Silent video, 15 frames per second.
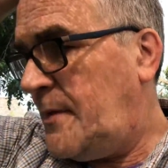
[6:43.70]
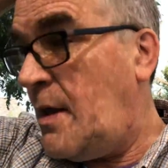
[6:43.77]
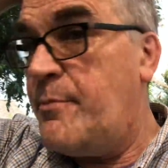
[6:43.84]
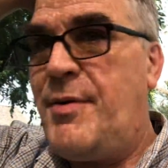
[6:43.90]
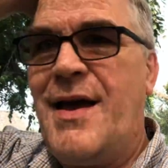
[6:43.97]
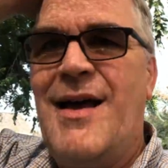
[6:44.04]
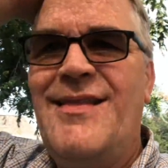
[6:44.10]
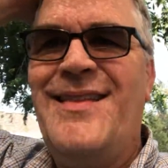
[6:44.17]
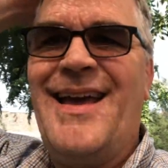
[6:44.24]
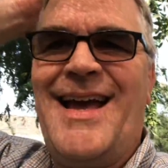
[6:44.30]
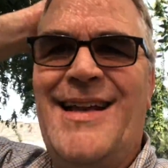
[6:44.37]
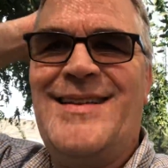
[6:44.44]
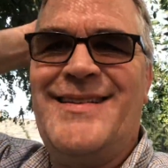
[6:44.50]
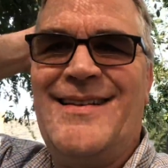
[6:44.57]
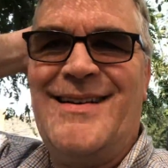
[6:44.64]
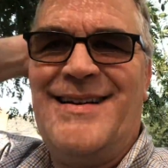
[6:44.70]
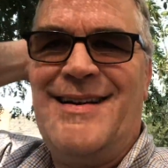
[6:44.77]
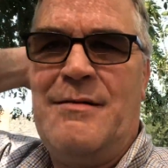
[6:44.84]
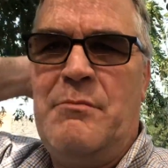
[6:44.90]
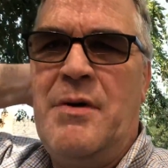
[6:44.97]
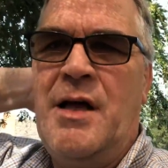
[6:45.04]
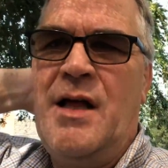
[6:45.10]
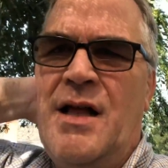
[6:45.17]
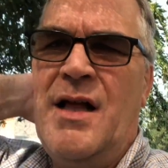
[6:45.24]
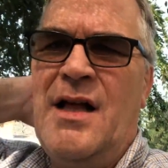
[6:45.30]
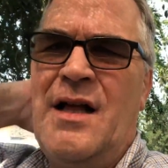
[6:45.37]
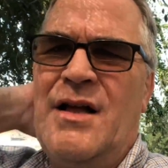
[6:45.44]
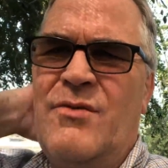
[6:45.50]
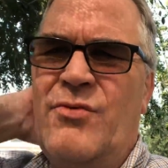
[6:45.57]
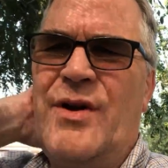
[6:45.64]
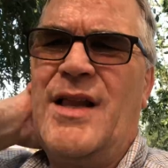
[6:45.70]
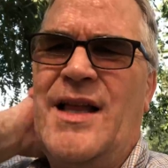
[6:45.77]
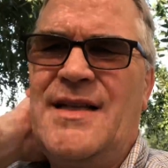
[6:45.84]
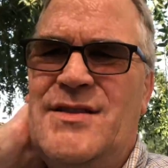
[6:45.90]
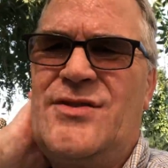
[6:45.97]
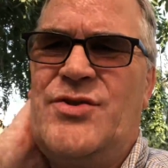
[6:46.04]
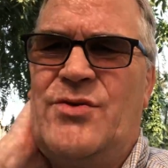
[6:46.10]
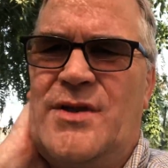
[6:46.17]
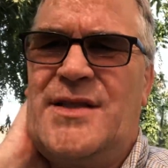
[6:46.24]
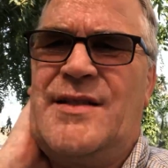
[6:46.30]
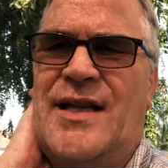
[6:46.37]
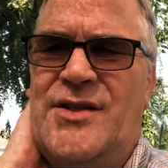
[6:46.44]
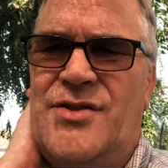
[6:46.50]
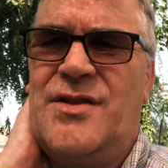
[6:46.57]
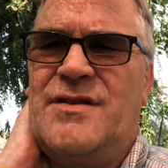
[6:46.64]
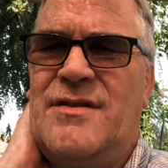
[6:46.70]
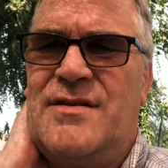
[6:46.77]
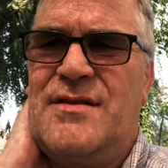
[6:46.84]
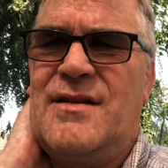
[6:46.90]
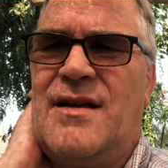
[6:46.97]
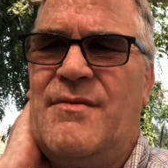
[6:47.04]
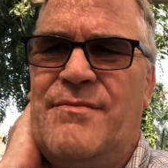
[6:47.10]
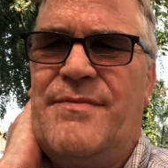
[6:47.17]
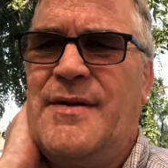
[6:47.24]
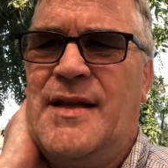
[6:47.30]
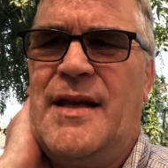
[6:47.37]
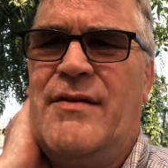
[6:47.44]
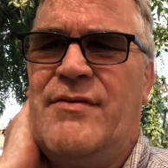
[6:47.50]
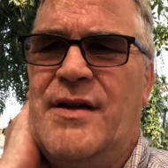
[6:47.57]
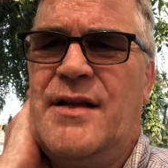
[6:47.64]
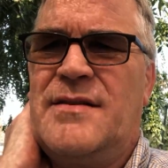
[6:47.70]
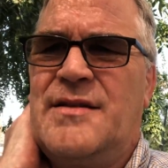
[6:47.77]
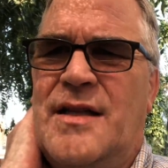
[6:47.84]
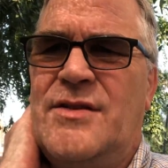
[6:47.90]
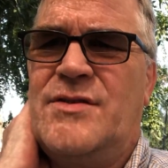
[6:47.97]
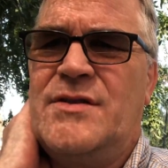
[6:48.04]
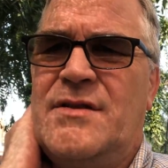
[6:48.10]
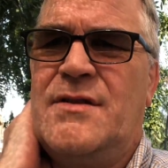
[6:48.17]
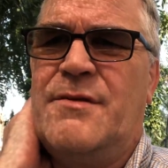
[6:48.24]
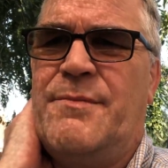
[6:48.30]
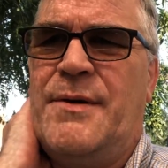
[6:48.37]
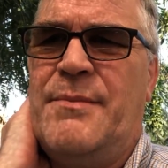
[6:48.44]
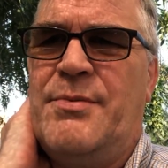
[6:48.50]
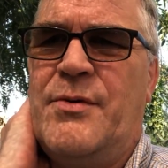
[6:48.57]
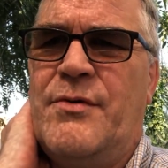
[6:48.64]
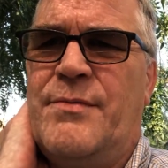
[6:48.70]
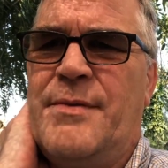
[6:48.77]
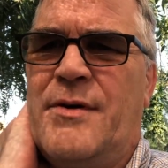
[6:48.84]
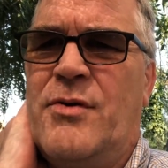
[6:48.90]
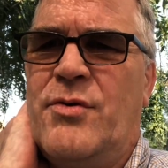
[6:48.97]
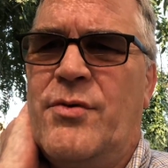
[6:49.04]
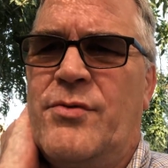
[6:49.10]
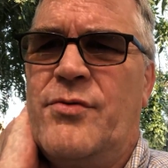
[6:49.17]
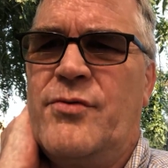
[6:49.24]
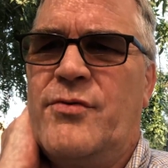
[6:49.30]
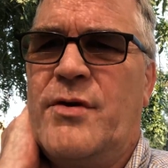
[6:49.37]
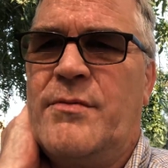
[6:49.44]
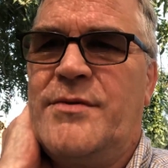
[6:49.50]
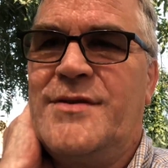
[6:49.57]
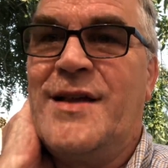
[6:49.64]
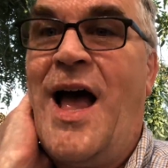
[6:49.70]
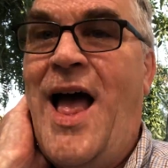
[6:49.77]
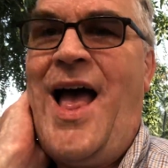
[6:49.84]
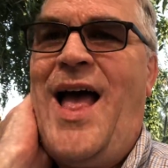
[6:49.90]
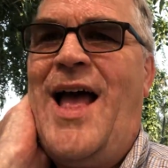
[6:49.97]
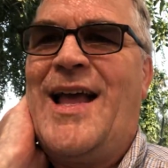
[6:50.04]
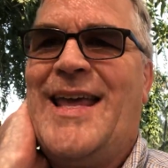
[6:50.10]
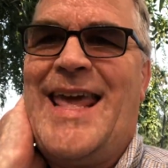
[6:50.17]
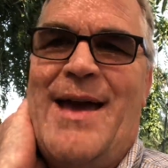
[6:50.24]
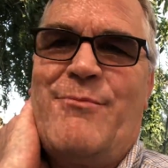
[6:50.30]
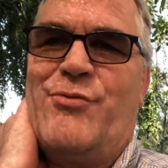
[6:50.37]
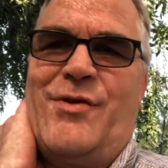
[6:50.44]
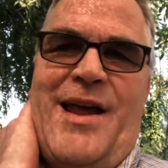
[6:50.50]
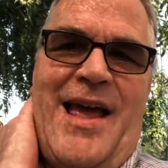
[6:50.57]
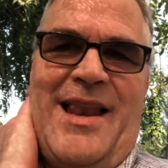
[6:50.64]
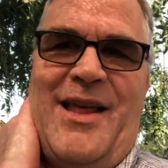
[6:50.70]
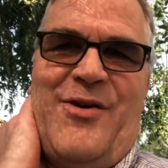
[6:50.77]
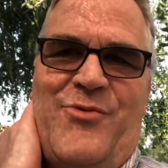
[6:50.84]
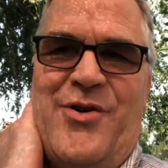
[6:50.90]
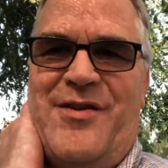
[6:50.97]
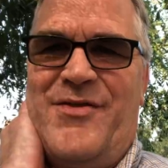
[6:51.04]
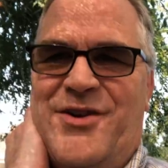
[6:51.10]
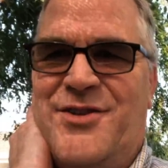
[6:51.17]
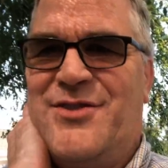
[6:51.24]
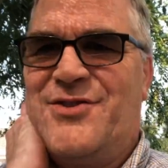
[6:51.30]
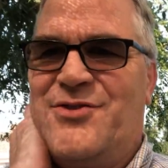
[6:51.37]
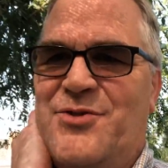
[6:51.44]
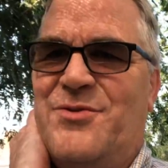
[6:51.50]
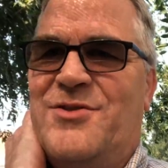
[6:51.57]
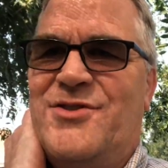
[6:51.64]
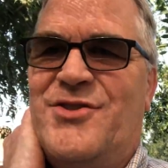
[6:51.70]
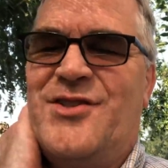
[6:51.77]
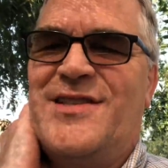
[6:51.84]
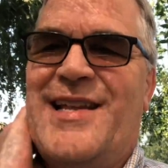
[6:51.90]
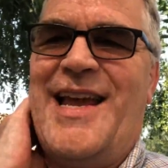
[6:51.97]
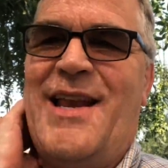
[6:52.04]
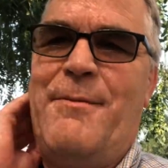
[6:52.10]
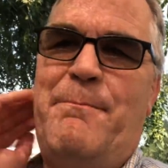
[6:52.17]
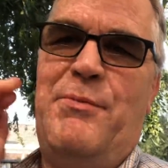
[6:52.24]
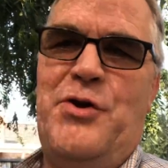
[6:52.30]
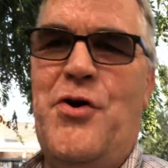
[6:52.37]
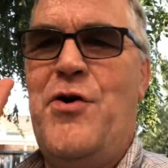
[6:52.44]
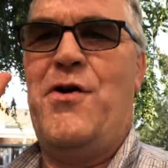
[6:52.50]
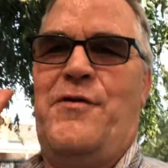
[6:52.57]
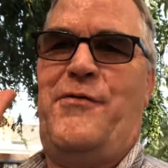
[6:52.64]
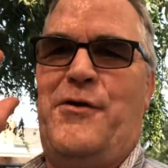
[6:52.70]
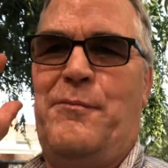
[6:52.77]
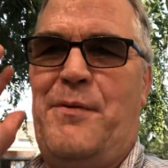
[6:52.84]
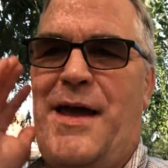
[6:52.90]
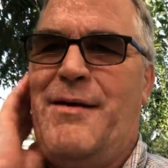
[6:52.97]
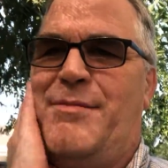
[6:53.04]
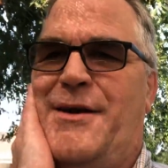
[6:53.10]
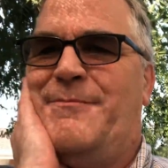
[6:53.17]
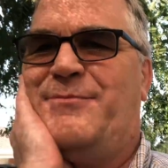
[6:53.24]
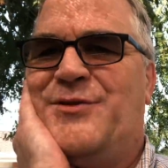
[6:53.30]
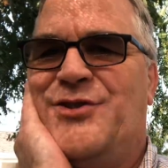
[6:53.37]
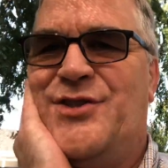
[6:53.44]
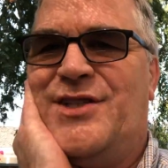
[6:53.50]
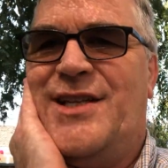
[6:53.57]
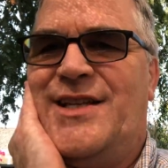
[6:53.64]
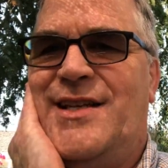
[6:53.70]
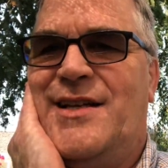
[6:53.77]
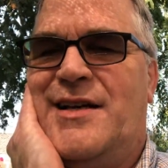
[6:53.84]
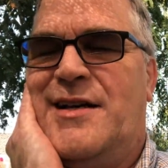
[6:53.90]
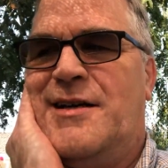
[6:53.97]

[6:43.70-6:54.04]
Beyond that, realized 2 extensions. I've been giving extensions to people who've been going through troubles. Gabriella, one of our students, just had a beautiful baby. She